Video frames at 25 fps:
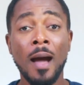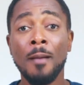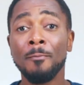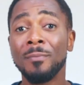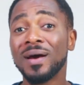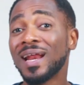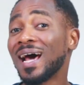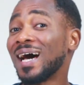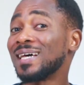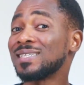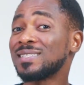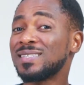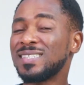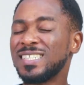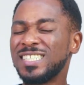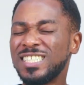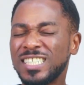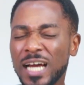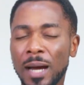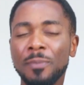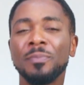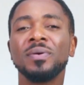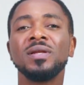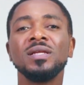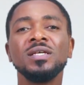But as the
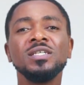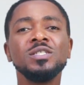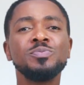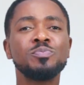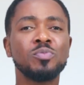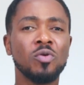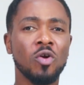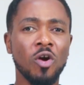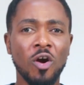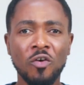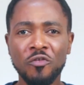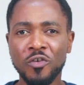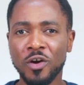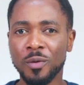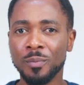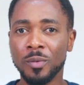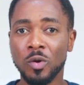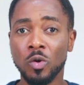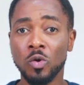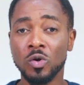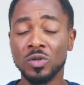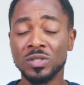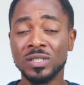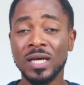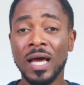Japanese proverb
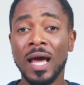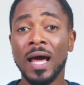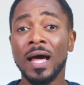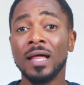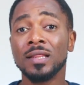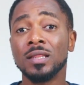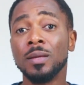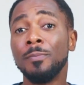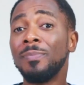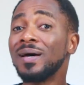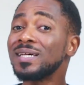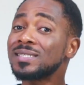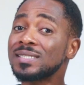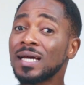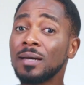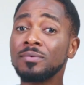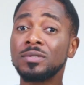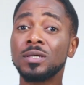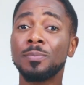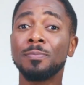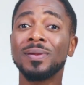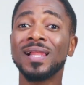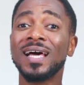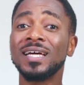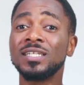goes, the best time
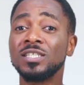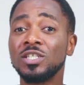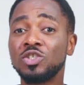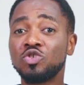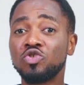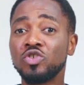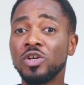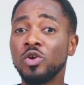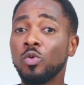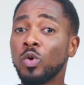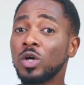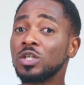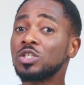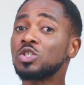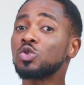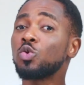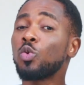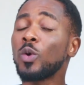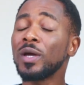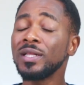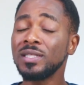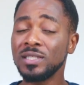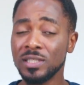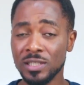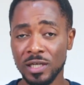to plant a tree was
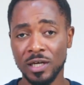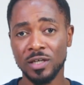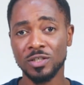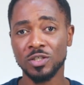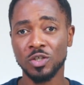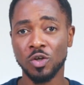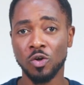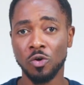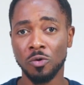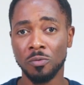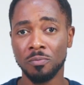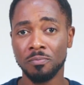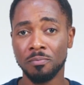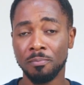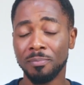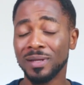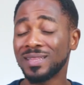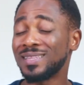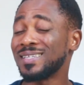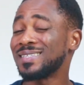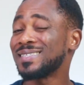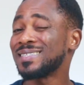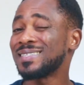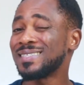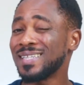twenty years ago,
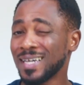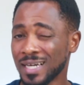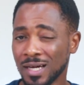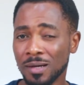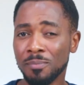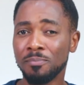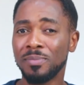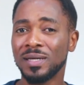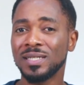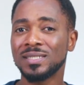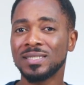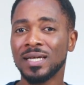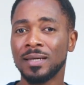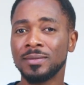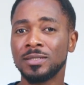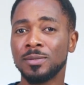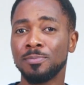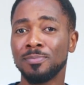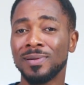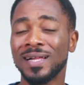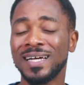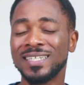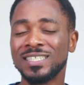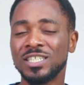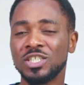but the second best time to
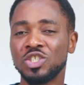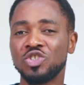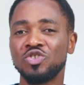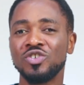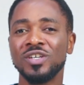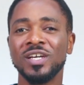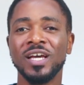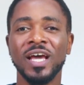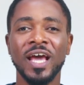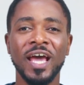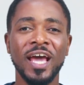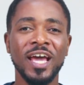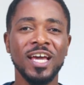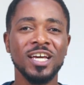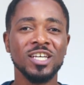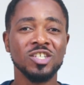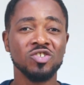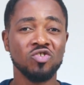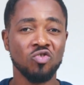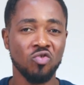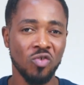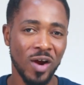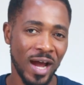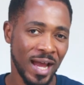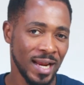plant a tree
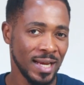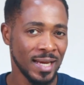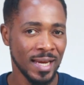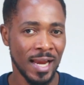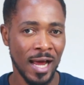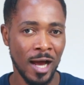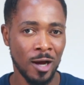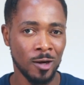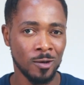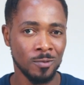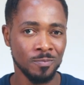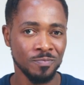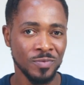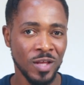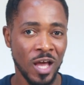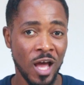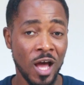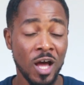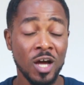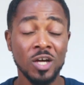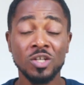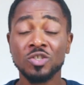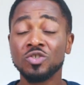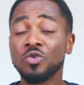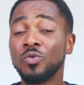is right now.
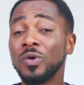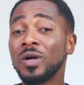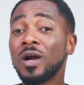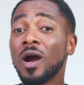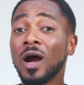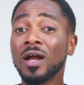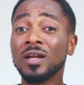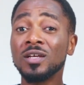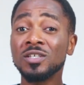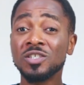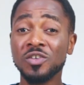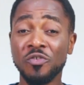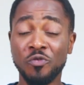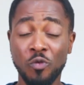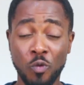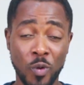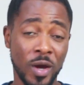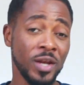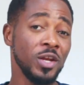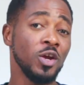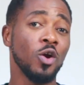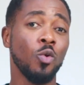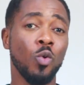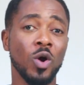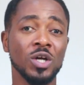So regardless of
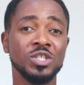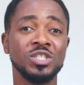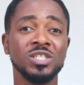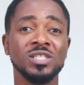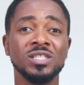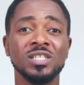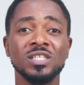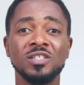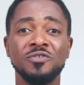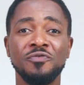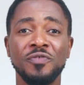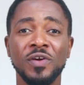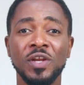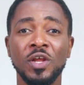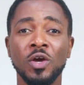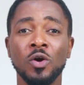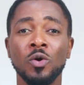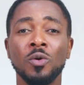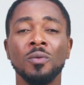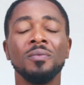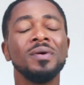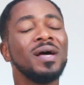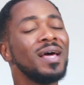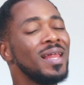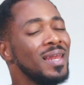when you're watching this
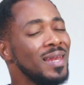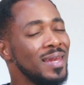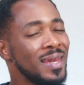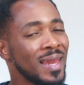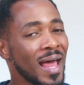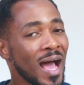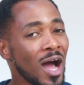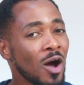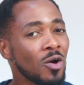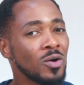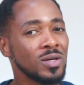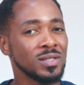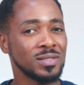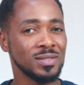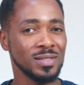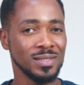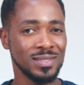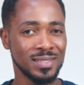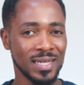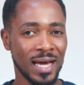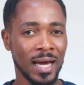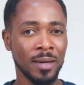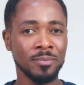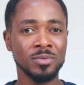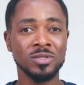video, now is the
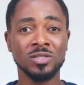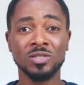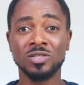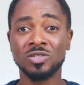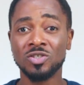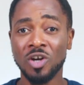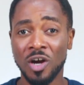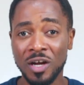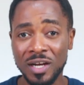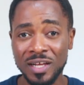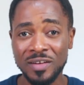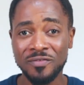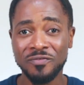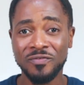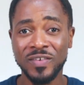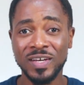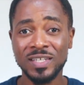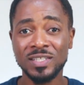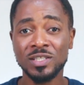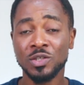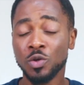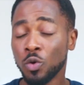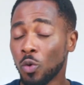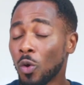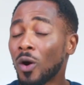time to start
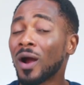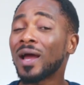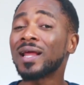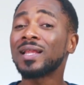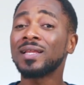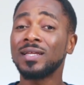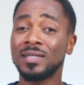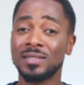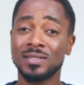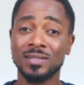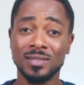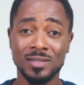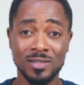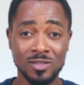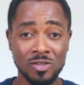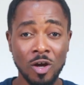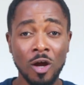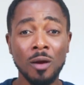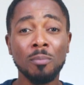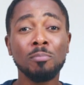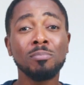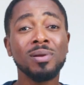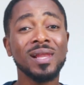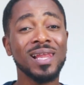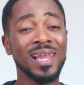investing, or at least to
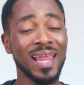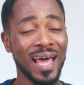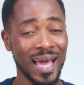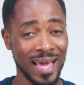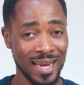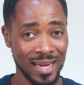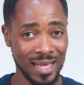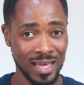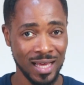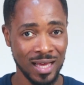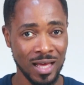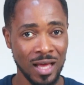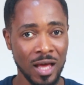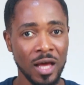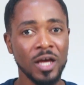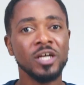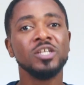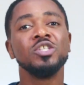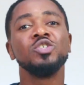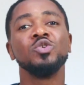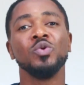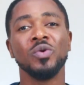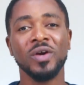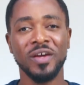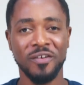start planning
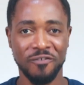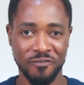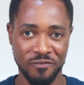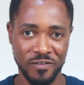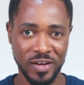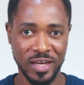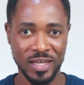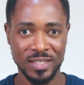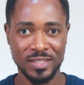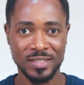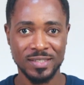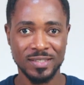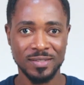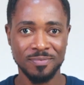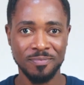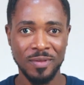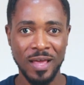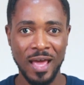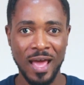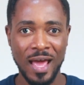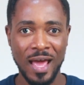to invest.